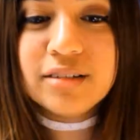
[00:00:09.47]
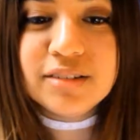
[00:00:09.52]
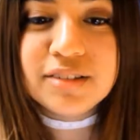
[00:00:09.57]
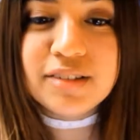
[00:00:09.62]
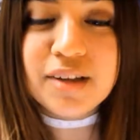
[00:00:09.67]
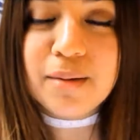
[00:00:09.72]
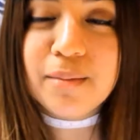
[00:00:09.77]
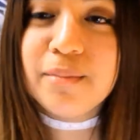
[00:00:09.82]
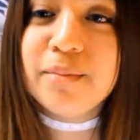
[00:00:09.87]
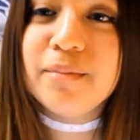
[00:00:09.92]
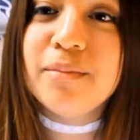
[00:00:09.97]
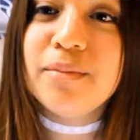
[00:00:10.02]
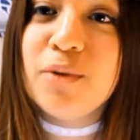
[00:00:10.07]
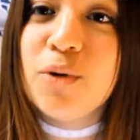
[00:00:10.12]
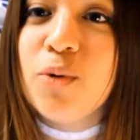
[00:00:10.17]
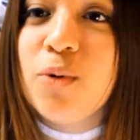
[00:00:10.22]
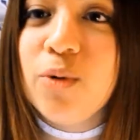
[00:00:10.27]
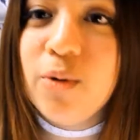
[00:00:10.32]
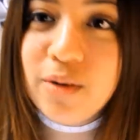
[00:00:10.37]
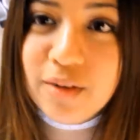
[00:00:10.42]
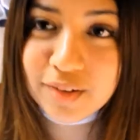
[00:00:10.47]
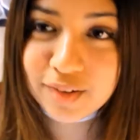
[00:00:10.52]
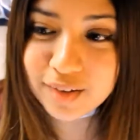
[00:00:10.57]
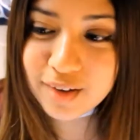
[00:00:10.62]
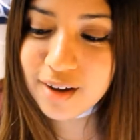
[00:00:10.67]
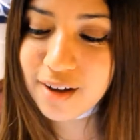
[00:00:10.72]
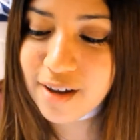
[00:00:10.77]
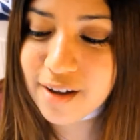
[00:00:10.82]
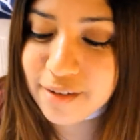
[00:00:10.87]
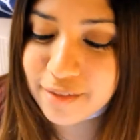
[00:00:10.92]
some cool
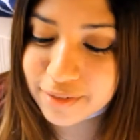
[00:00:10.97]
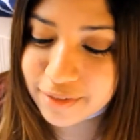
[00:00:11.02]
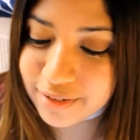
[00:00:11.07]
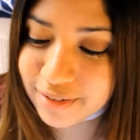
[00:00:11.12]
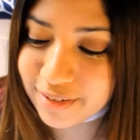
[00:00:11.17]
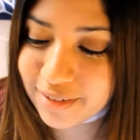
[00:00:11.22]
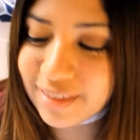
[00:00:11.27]
stuff